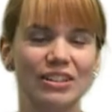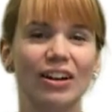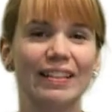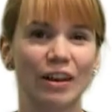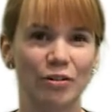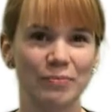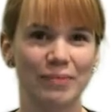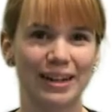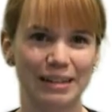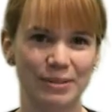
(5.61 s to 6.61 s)
Hello,
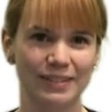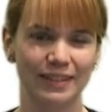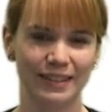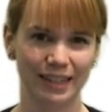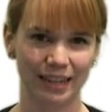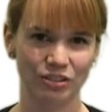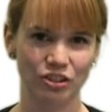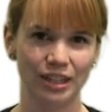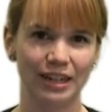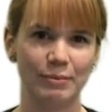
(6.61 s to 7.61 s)
my name is Lynn
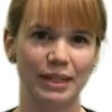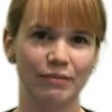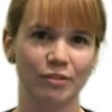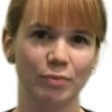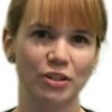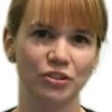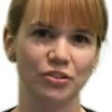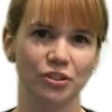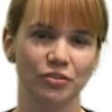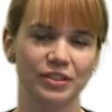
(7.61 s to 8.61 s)
Kish, and I'm an Information
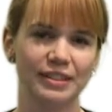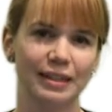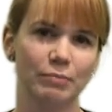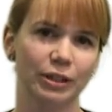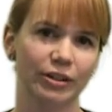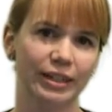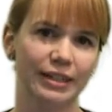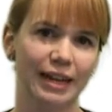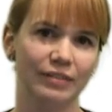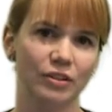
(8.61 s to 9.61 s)
Services
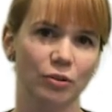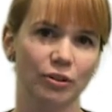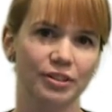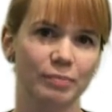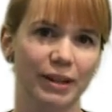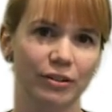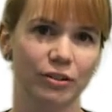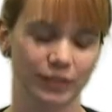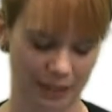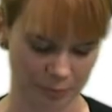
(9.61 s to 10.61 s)
Librarian at the Norris
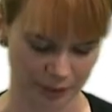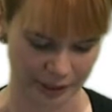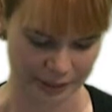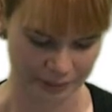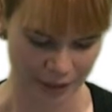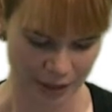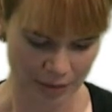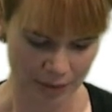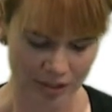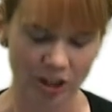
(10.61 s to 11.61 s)
Medical Library.
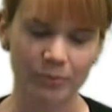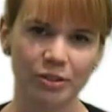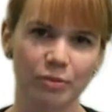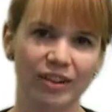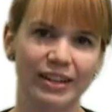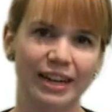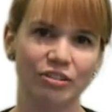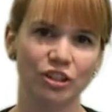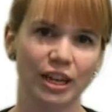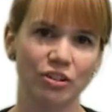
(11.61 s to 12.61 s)
My job is to provide
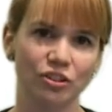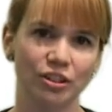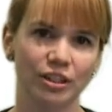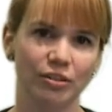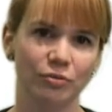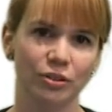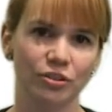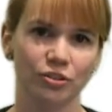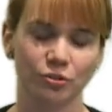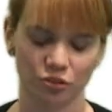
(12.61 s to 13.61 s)
education and
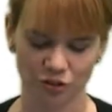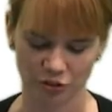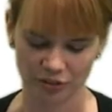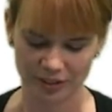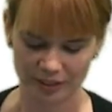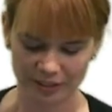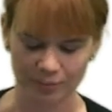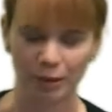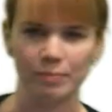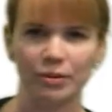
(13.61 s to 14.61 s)
research
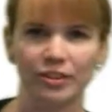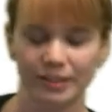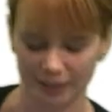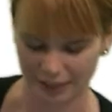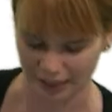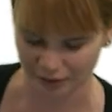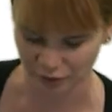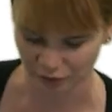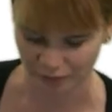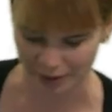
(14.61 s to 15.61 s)
services, primarily to the Keck
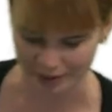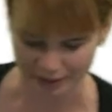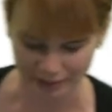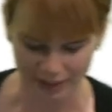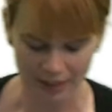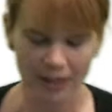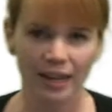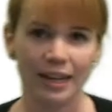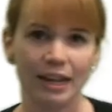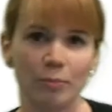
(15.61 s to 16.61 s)
School of Medicine,
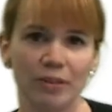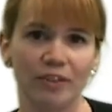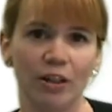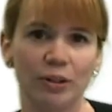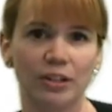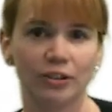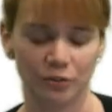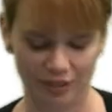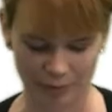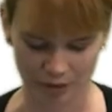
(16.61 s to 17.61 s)
and I'll be following
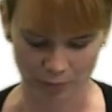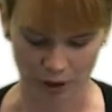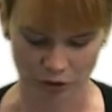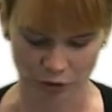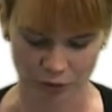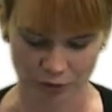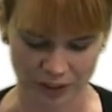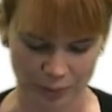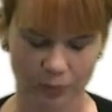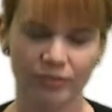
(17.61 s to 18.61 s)
Dr. Samet's modules with
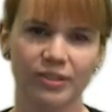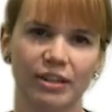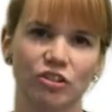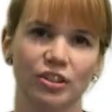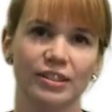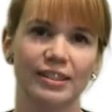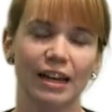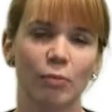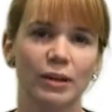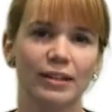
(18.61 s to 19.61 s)
these brief sessions to
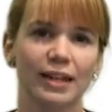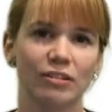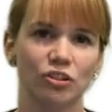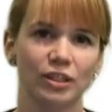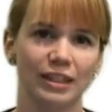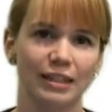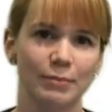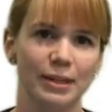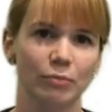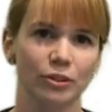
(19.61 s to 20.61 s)
help connect you to
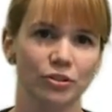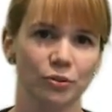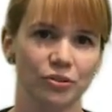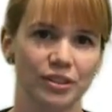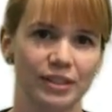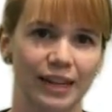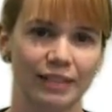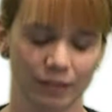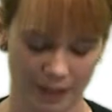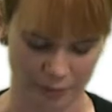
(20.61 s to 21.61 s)
EBM resources
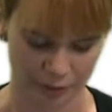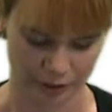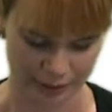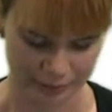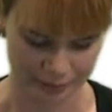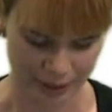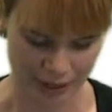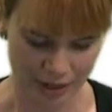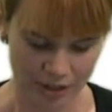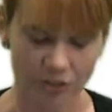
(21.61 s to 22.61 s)
at the library.
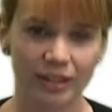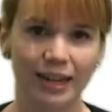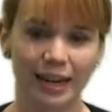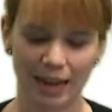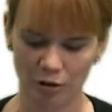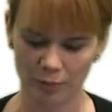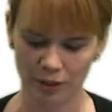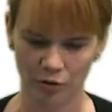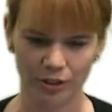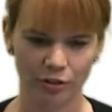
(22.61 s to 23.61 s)
So today I'll be
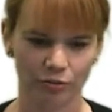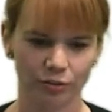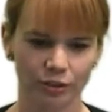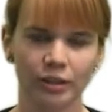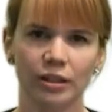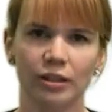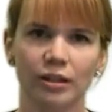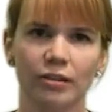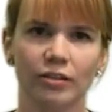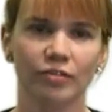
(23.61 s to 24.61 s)
going over
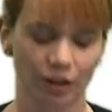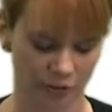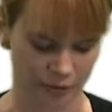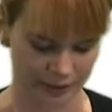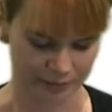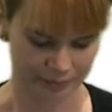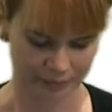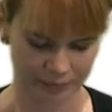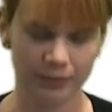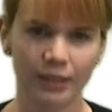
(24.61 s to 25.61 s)
the following:
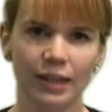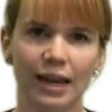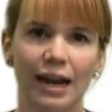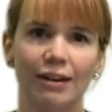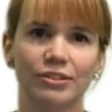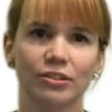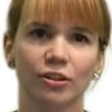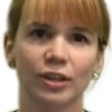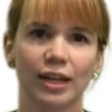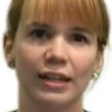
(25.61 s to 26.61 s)
how to
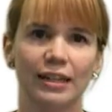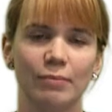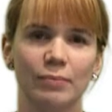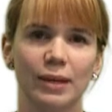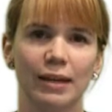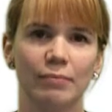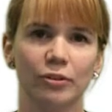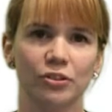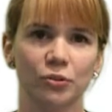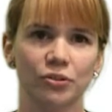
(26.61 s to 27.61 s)
locate EBM
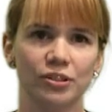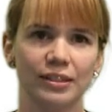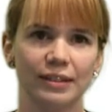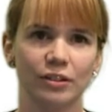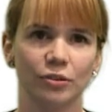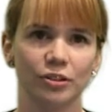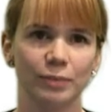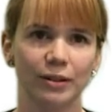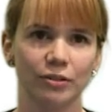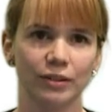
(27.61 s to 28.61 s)
resources at the Norris
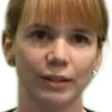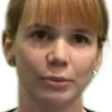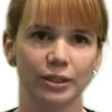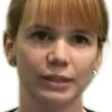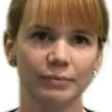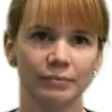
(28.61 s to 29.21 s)
Medical Library,